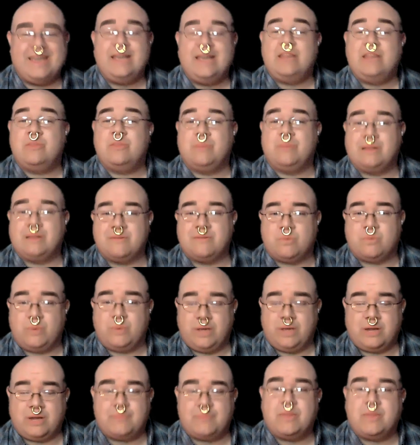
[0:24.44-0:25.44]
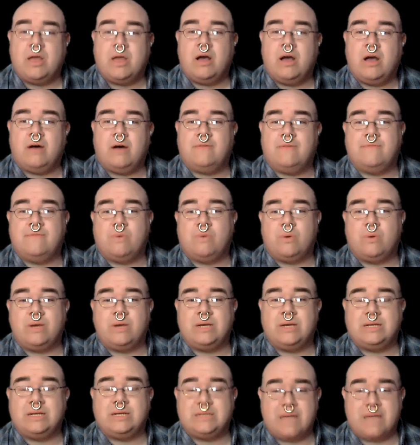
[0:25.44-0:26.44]
In the middle of the week,
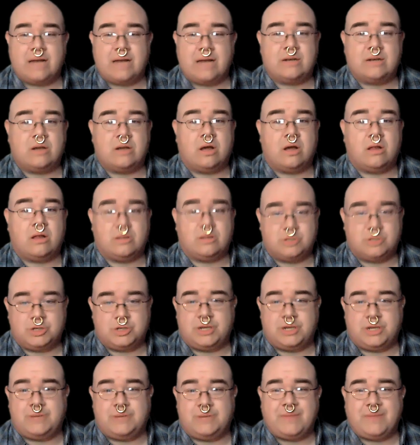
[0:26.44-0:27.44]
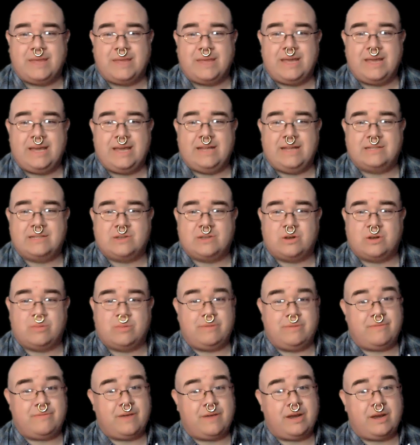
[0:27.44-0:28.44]
avoid technology. It's going
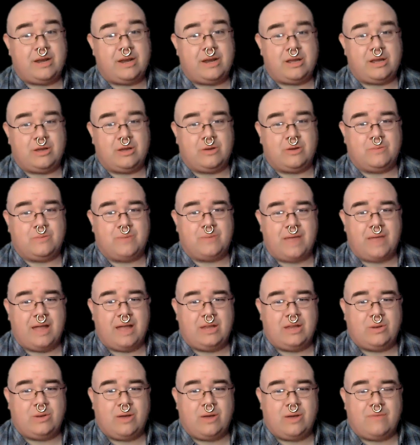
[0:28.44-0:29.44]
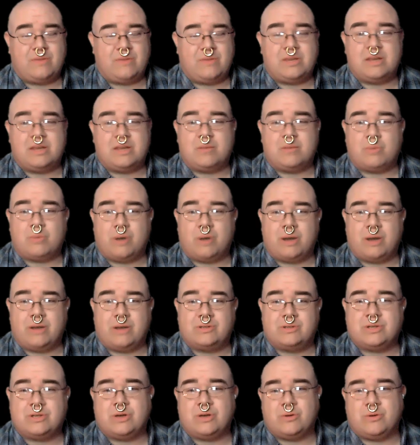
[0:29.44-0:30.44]
to be fighting you, and you have to take a break.
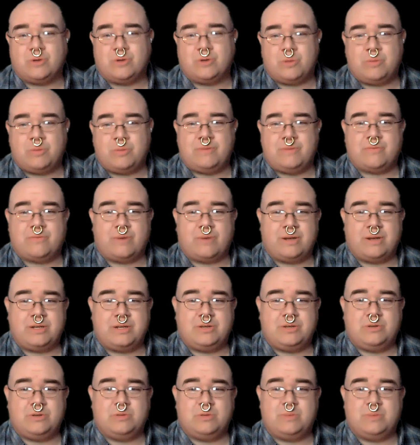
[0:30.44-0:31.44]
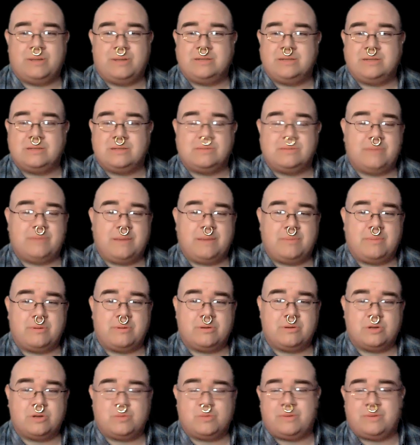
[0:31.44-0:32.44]
So don't be afraid to use pencil and
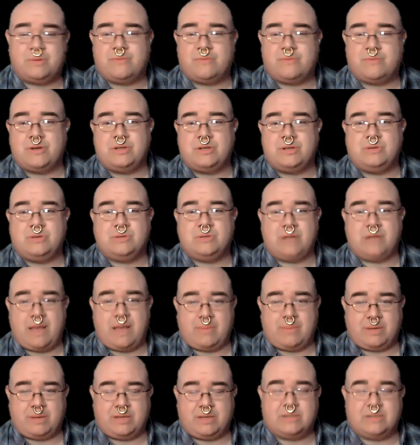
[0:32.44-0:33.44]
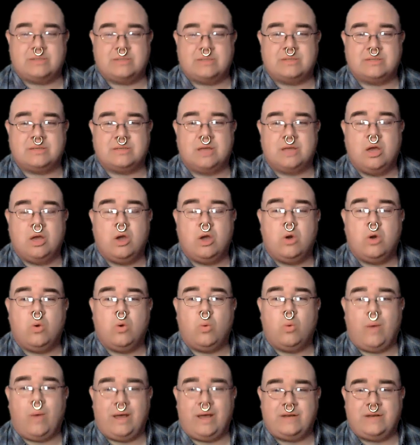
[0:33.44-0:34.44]
paper. Don't be afraid to use an abacus.
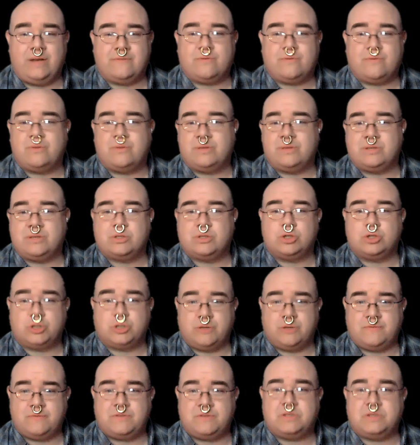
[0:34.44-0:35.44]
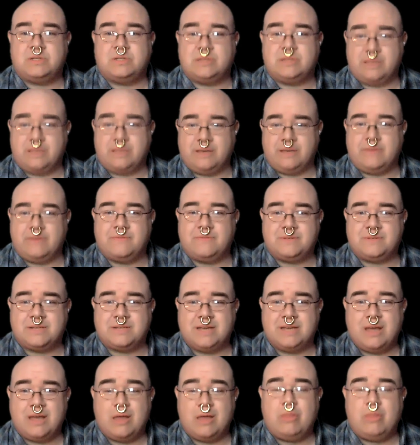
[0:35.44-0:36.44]
Wait for this shift to lift.
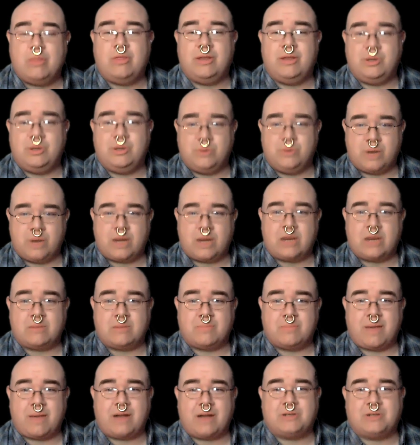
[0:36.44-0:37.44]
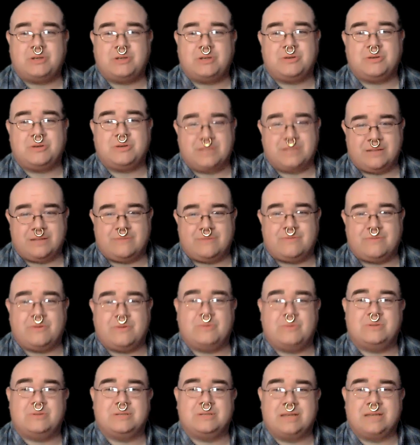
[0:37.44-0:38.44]
Then you can get back to your cell
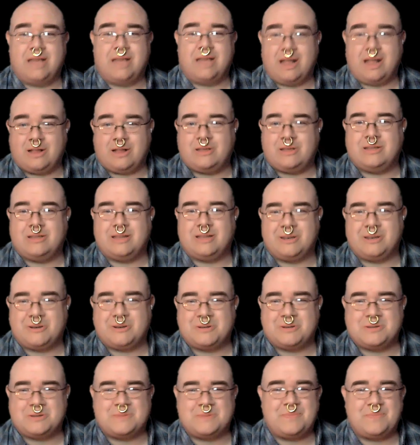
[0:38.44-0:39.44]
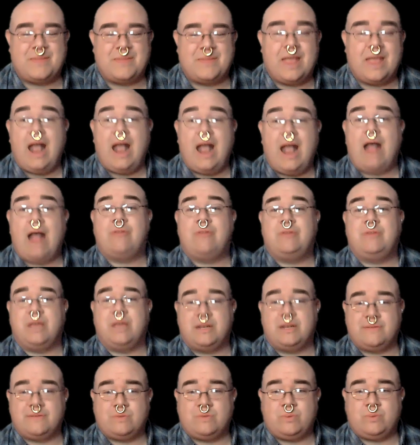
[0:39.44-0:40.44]
phones and calculators. At the
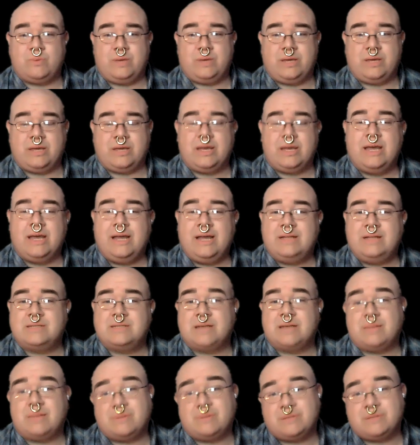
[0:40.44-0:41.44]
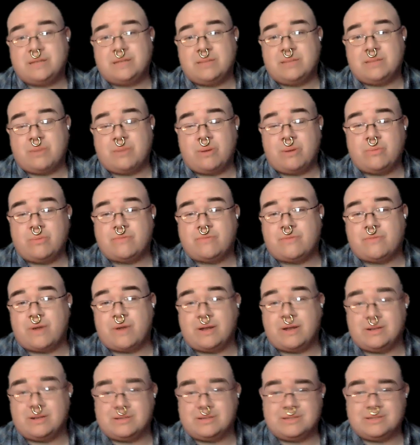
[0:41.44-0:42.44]
end of the week, it's time to celebrate with
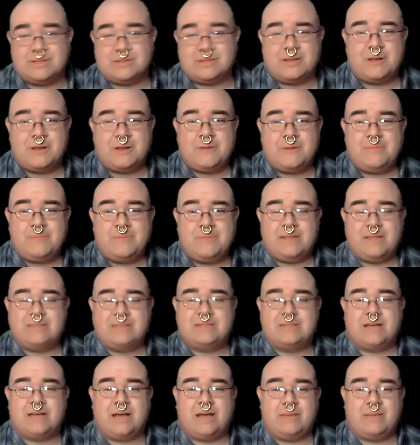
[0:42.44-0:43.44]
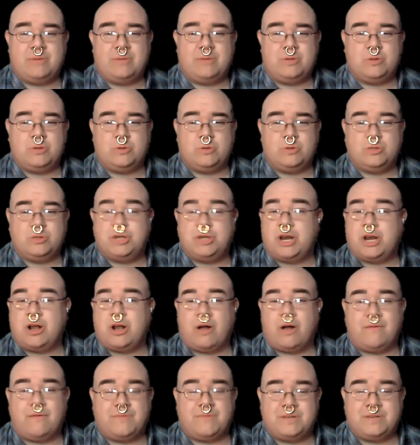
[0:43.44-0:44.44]
friends. It's time to shake
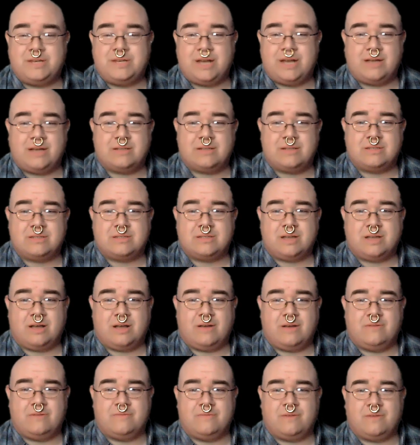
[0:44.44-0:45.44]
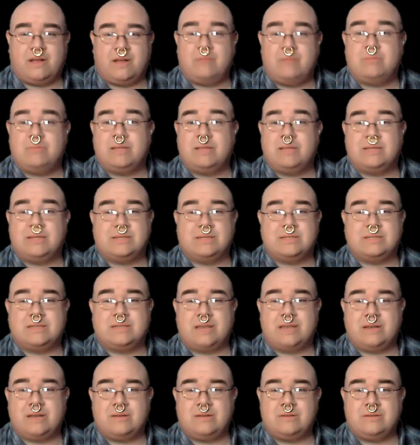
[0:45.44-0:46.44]
off the dust of unpleasant
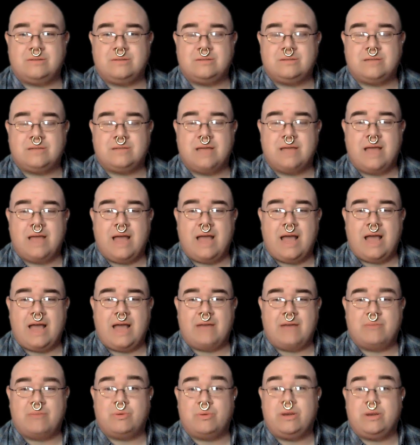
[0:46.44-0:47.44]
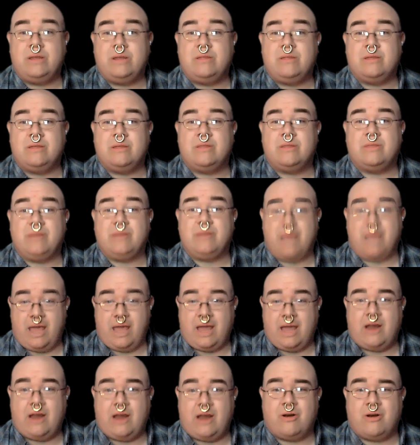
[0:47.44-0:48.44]
cycles and breathe in the
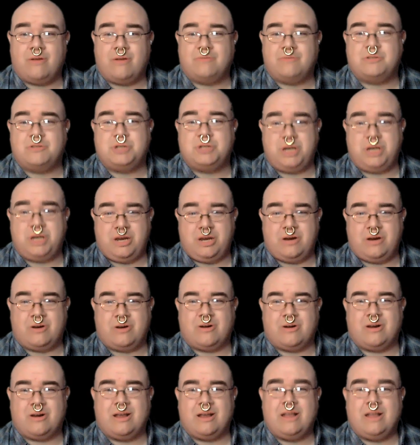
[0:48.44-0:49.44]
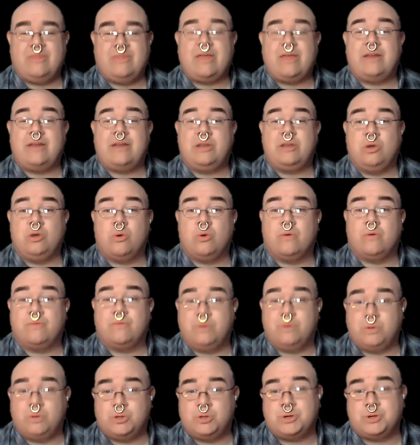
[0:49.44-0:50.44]
air of cheer that your
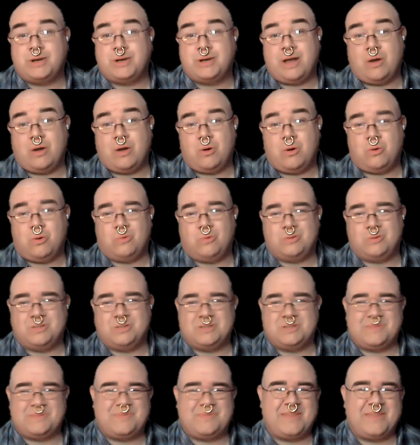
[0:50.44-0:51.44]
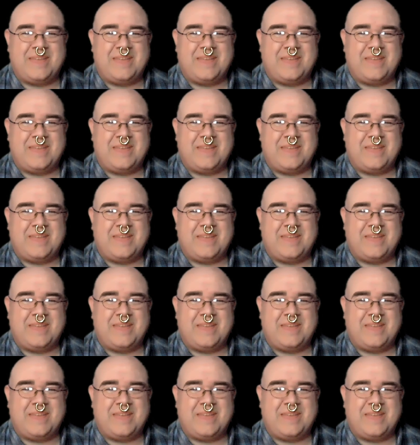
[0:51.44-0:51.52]
future now holds.